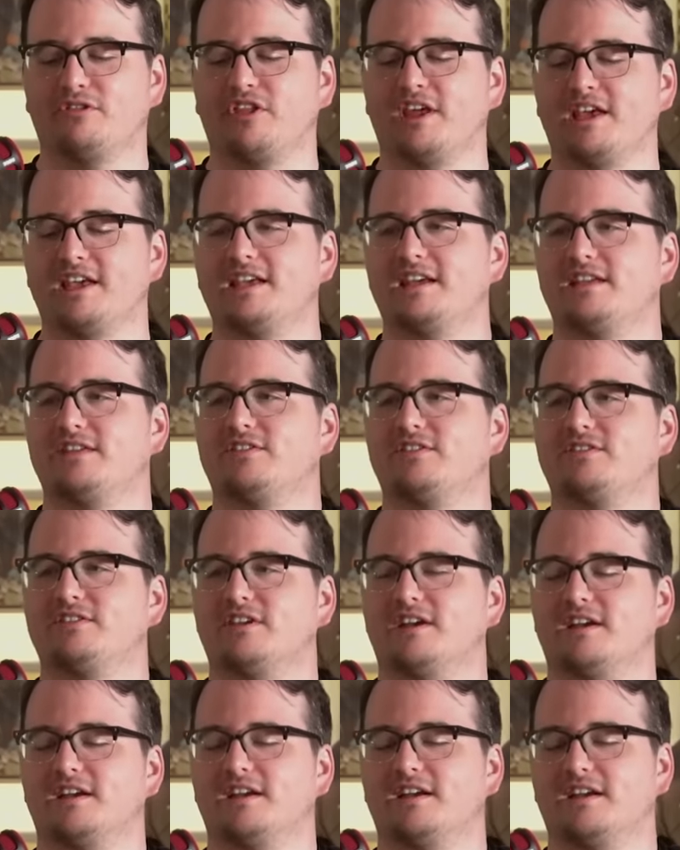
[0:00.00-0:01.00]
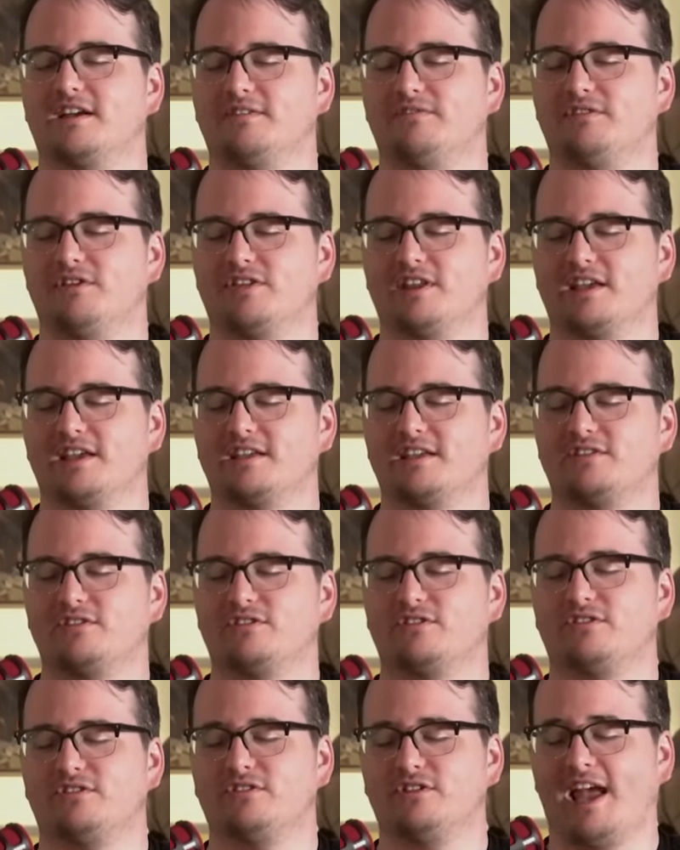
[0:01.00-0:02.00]
think it's uh, if you think
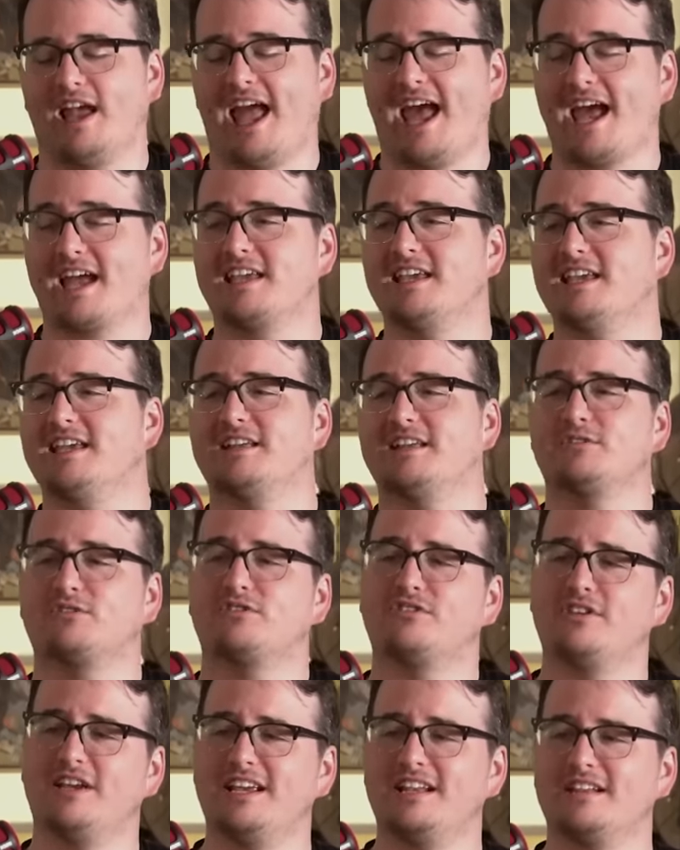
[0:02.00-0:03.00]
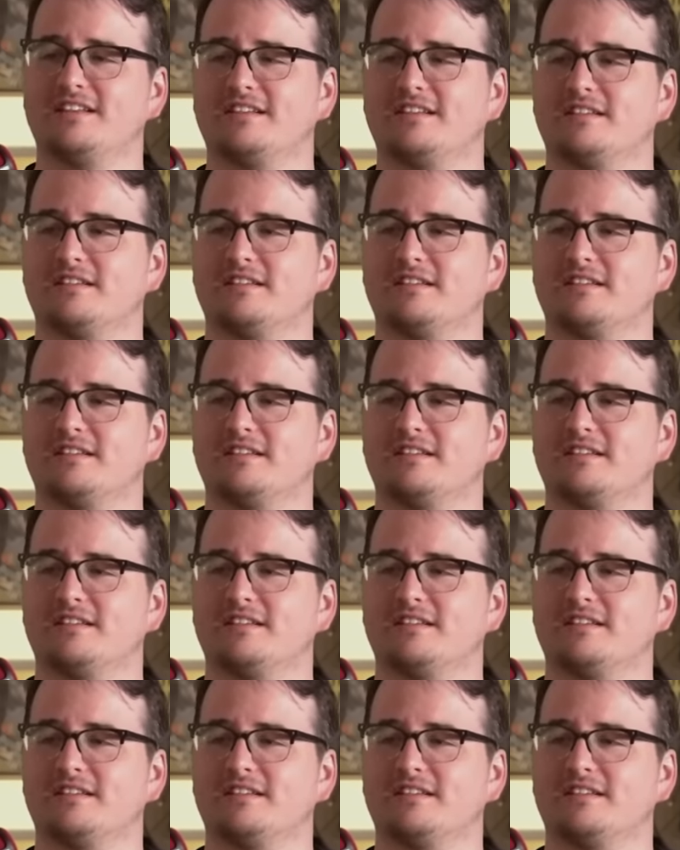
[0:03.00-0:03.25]
it's hacky and shit,